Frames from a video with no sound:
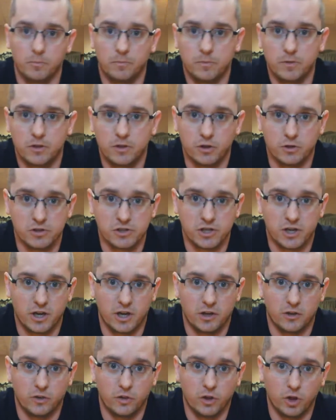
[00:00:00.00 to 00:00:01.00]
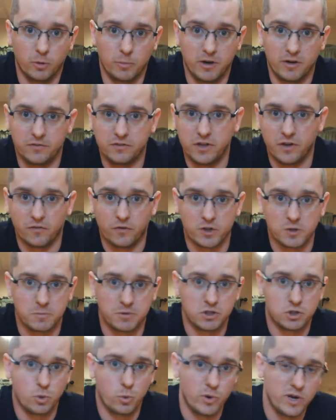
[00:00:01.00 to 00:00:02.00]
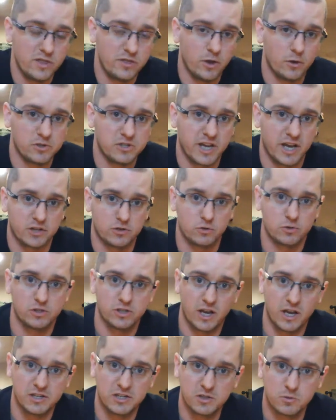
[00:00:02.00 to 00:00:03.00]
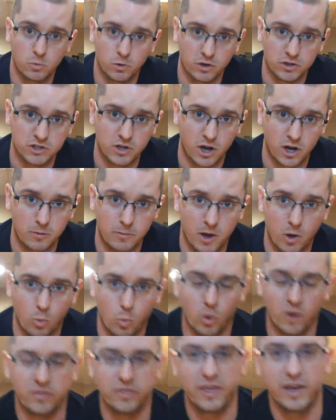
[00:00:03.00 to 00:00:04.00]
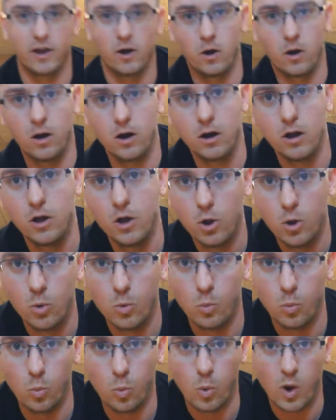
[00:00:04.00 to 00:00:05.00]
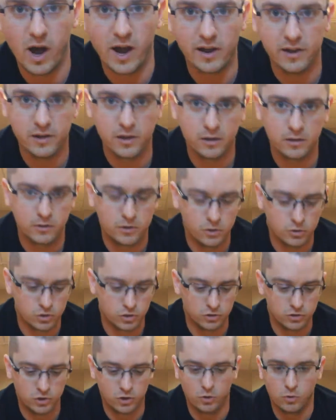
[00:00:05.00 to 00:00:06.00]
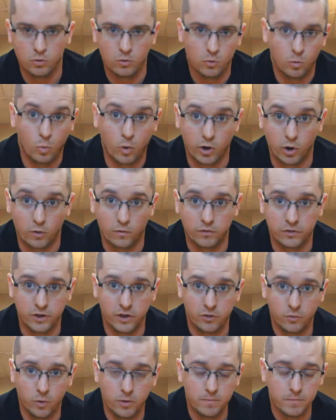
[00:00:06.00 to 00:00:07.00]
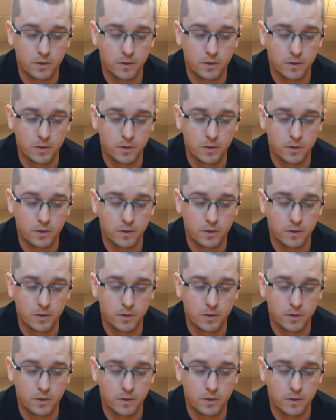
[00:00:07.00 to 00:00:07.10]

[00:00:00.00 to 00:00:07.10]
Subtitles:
There's a little bit of difference between those exercises. We're going to talk about what they are, why you should do one over the other one.